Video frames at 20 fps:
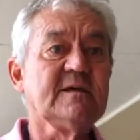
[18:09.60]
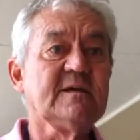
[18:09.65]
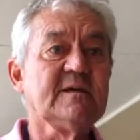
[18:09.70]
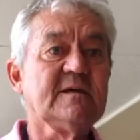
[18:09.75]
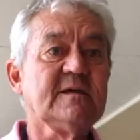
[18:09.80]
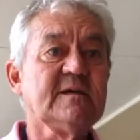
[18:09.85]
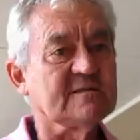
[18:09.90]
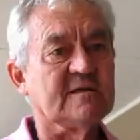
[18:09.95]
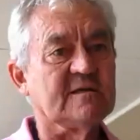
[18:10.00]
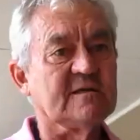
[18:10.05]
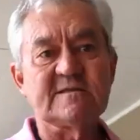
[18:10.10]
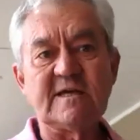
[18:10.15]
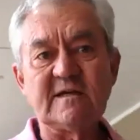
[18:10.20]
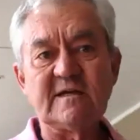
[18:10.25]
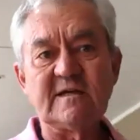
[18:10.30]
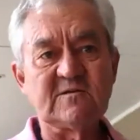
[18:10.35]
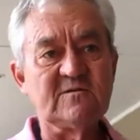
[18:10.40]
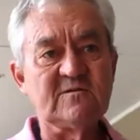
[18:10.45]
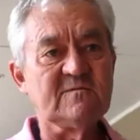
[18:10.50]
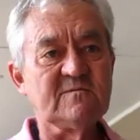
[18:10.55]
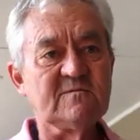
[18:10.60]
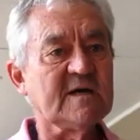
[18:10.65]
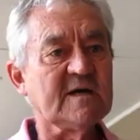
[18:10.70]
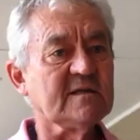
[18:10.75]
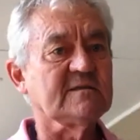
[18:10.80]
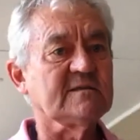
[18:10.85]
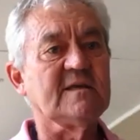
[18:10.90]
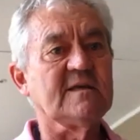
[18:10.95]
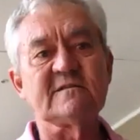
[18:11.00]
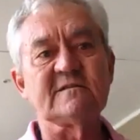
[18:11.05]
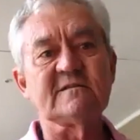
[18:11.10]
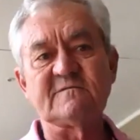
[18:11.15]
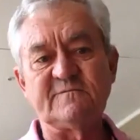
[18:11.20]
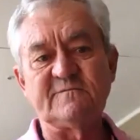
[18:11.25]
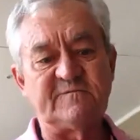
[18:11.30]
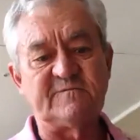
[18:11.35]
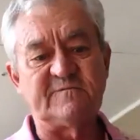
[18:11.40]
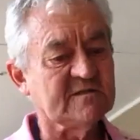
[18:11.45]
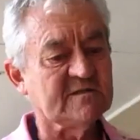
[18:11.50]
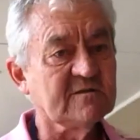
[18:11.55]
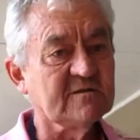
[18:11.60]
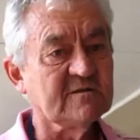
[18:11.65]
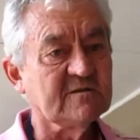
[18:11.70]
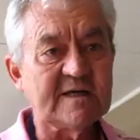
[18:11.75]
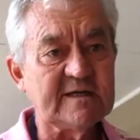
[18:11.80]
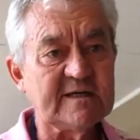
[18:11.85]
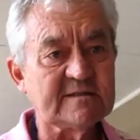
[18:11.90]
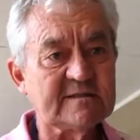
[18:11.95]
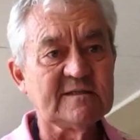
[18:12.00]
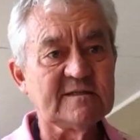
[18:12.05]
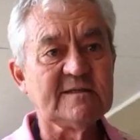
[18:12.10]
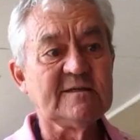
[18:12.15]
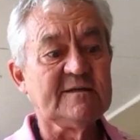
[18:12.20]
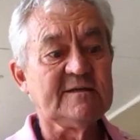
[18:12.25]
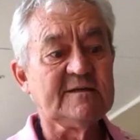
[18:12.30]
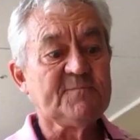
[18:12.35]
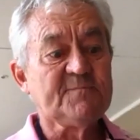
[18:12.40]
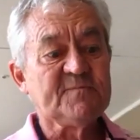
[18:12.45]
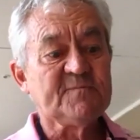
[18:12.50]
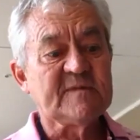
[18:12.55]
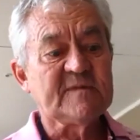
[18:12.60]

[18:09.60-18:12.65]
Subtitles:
weeks, going to take 2 months, that's far too late.